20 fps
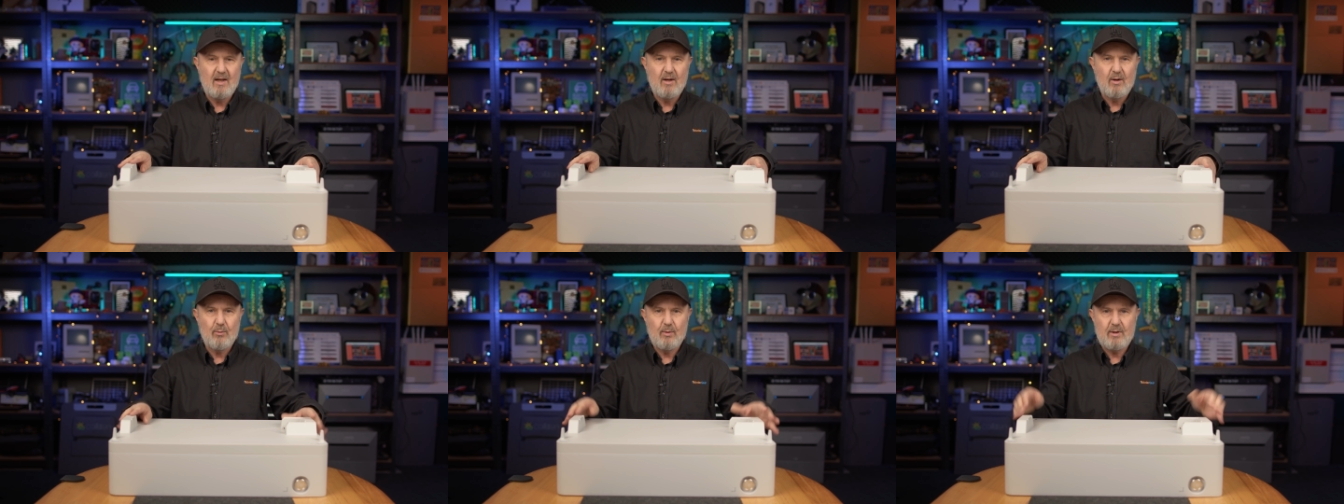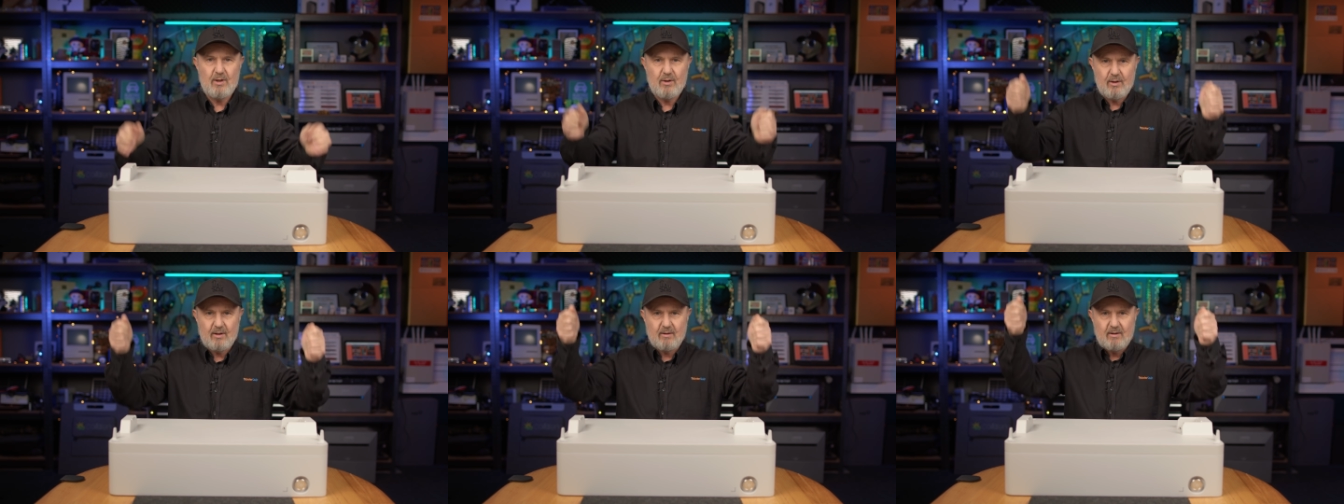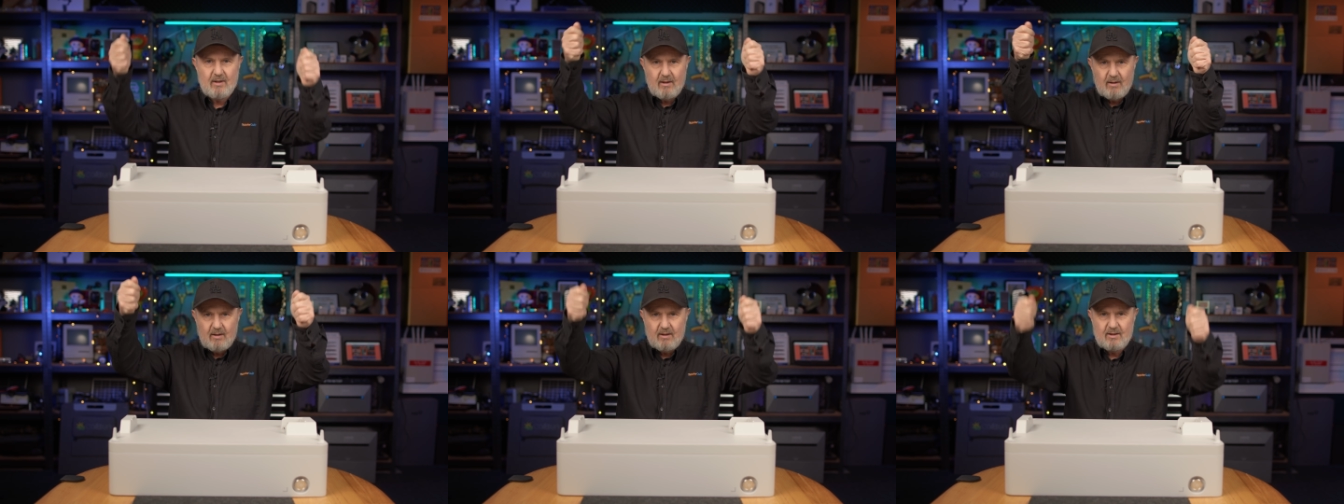when you're
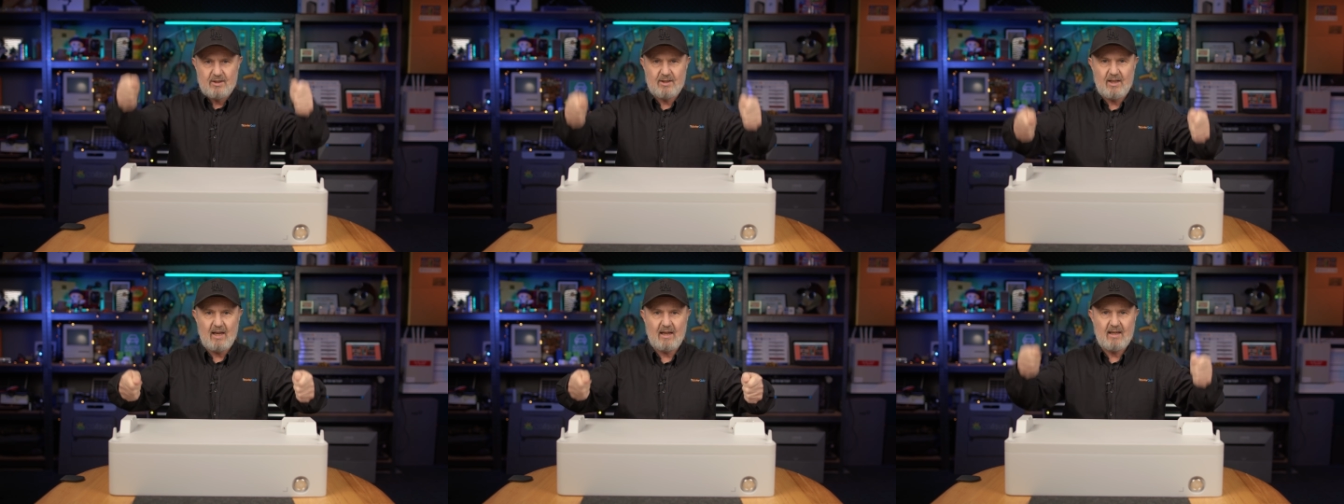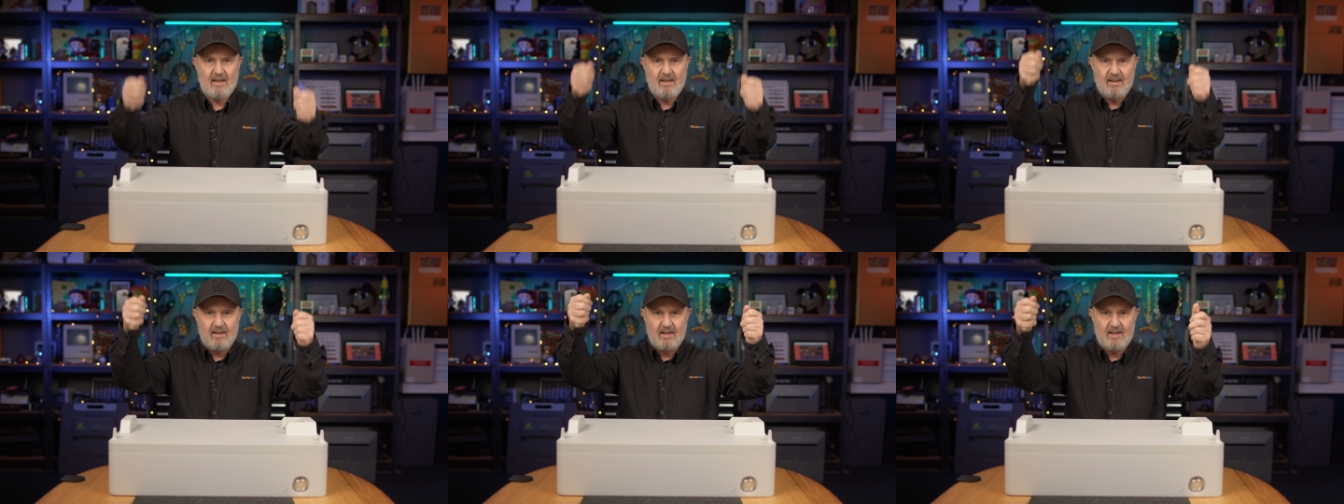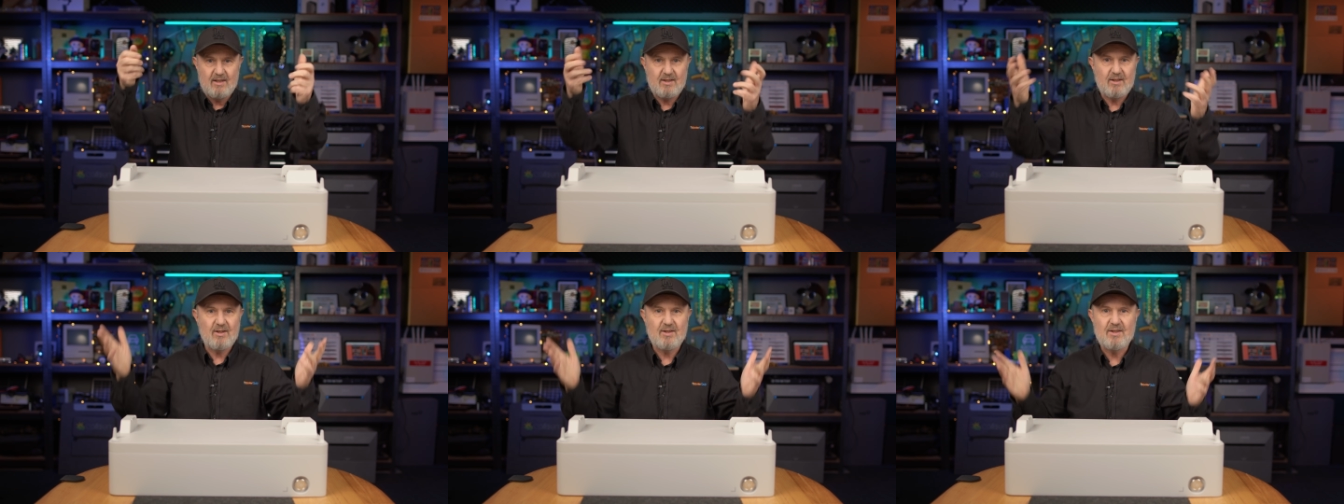Stacking
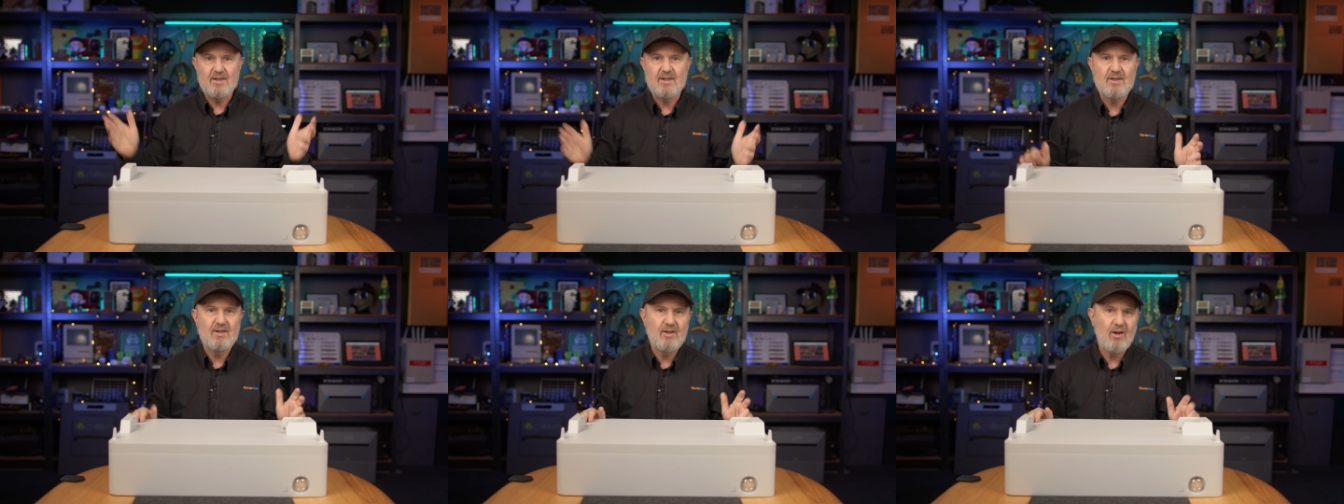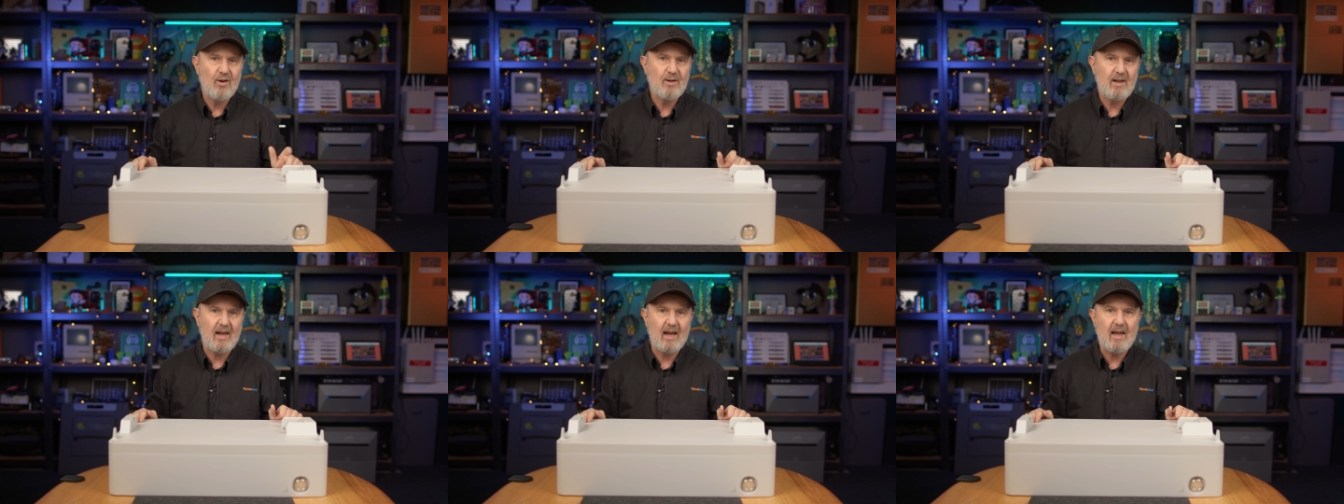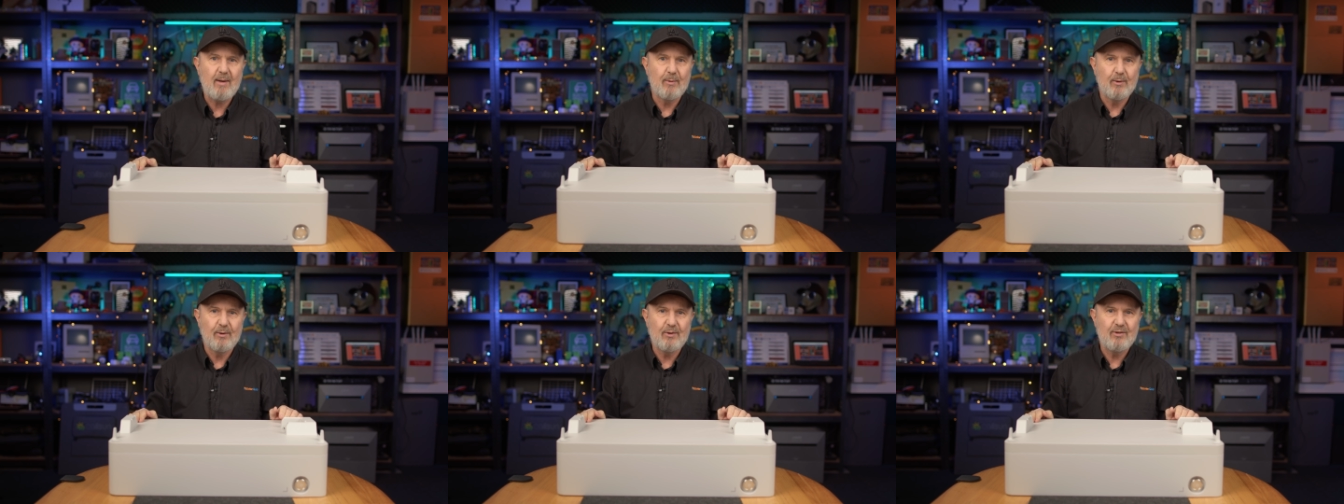these, because there's no
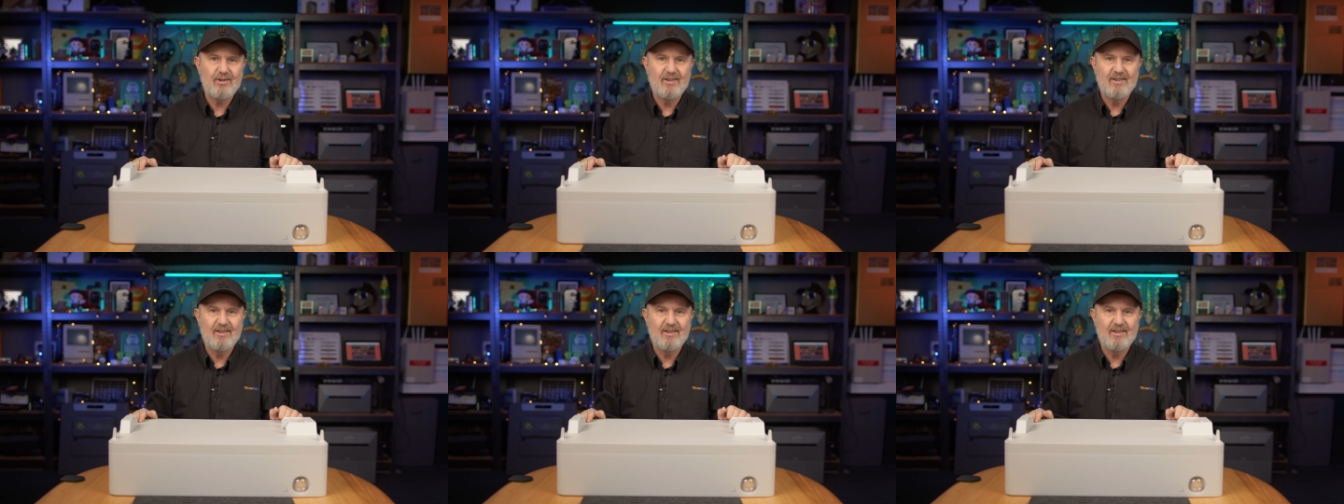cables,